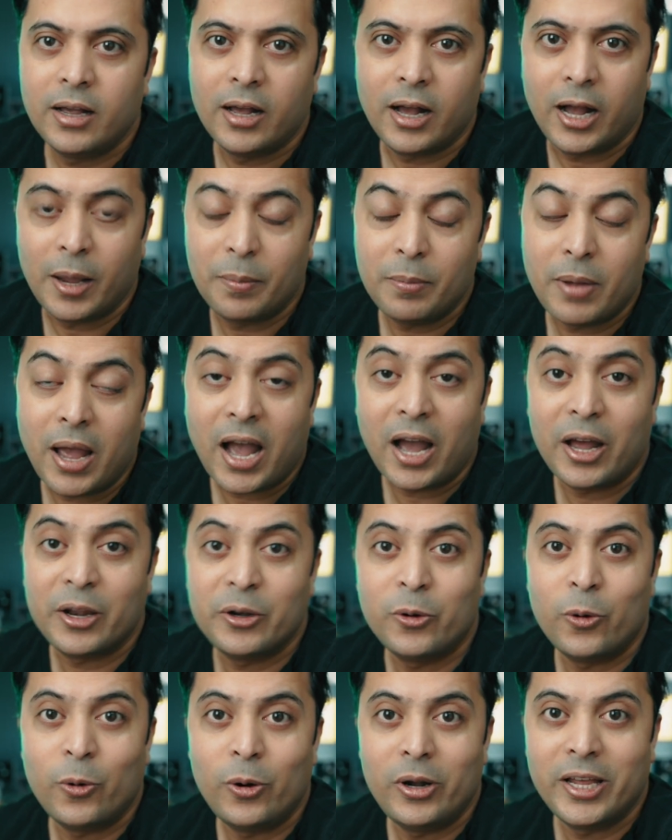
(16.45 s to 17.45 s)
I'm hand
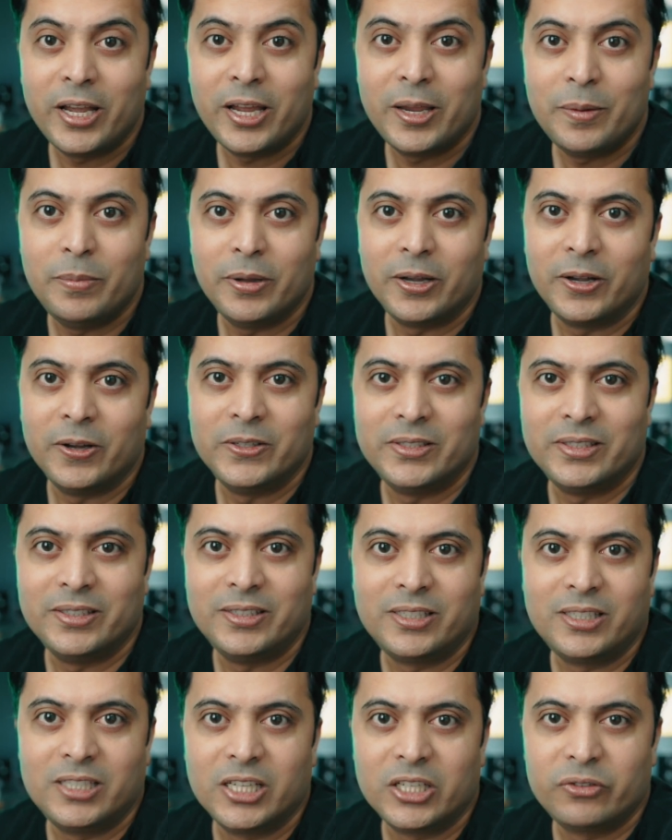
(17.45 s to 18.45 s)
holding it because
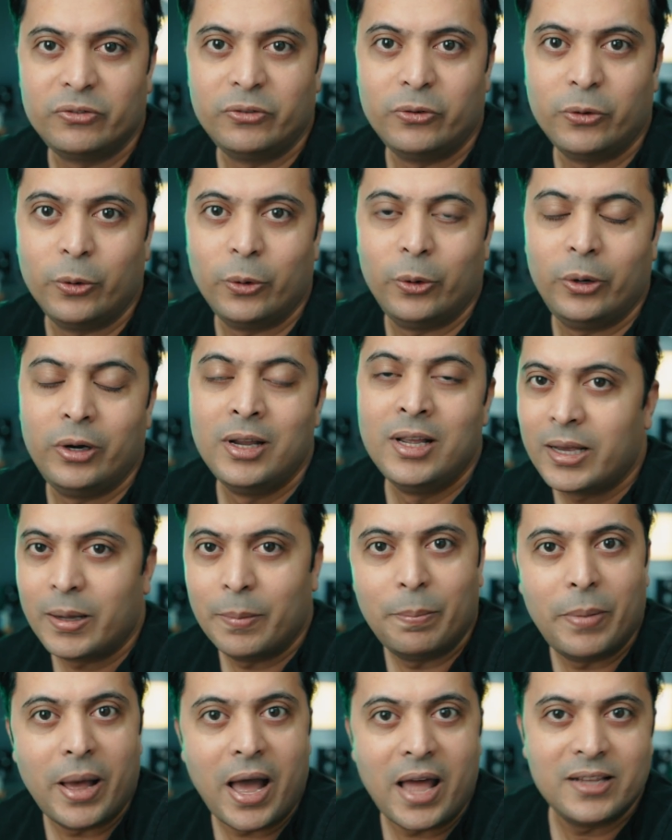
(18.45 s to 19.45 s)
it's just for
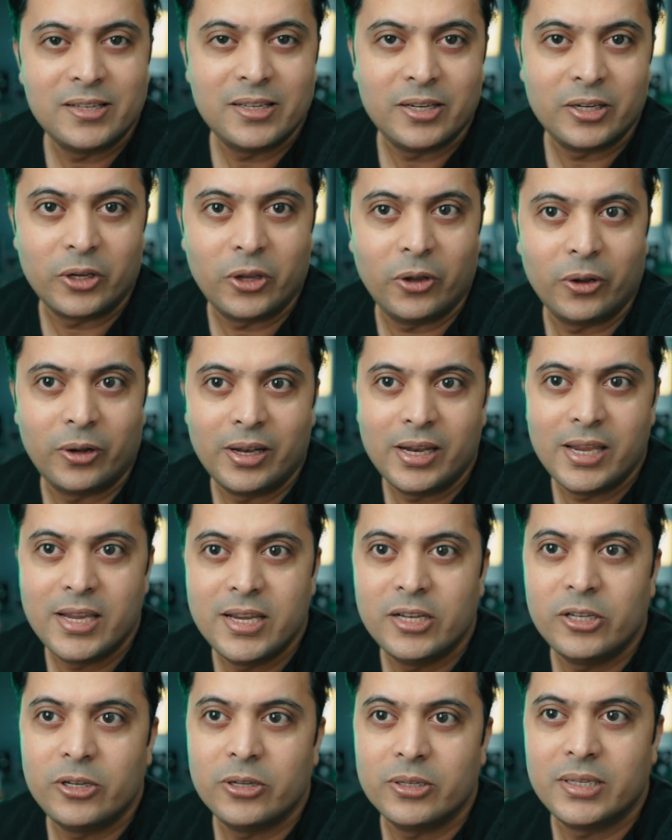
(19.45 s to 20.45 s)
comparison
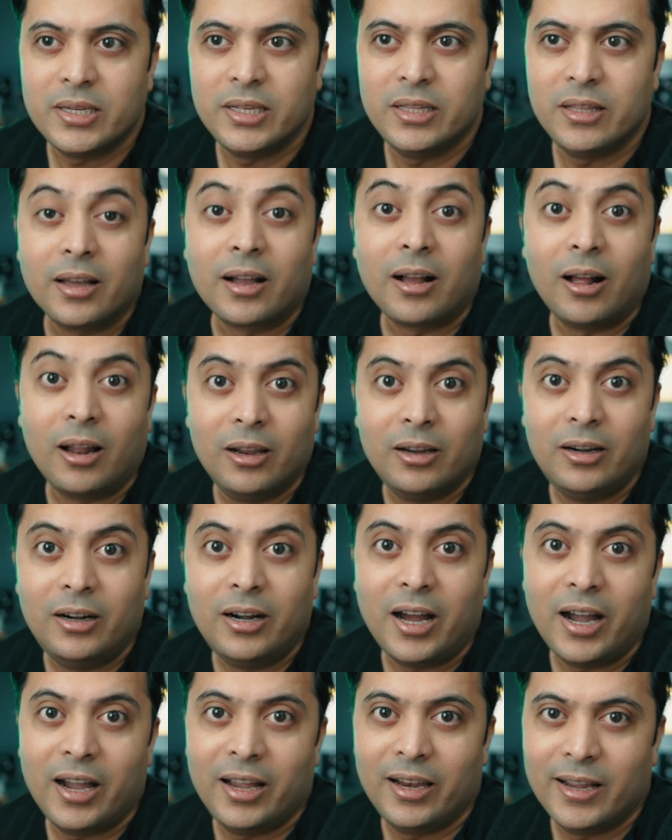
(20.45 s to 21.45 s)
quickly to see the color,
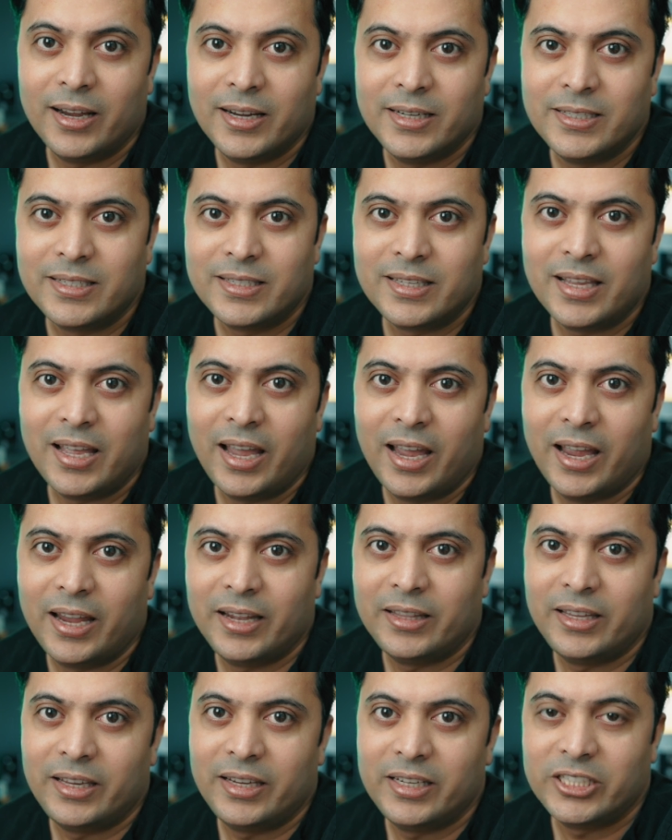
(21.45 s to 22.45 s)
highlights
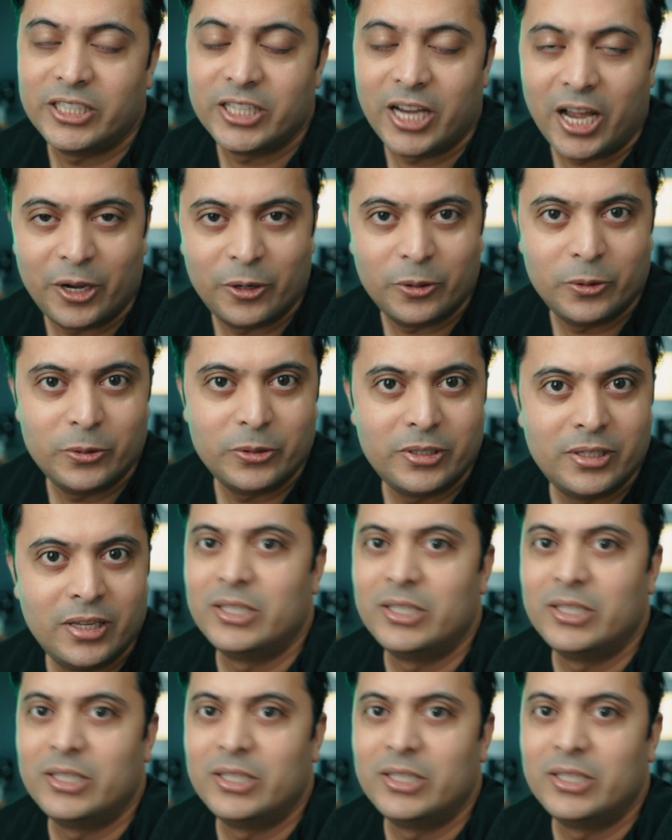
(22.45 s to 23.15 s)
and the shadows.